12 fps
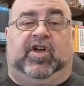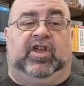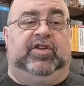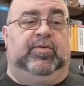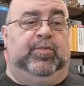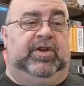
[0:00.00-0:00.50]

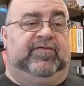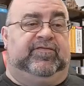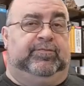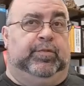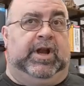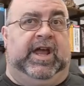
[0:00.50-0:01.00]
So
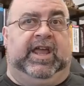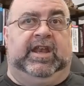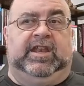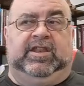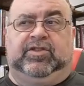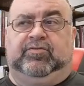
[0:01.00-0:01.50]
let's take
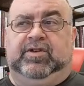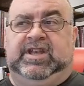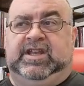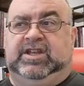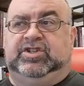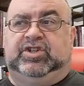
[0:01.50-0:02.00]
a look at that
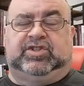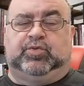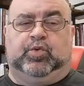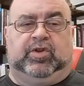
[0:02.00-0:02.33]
again.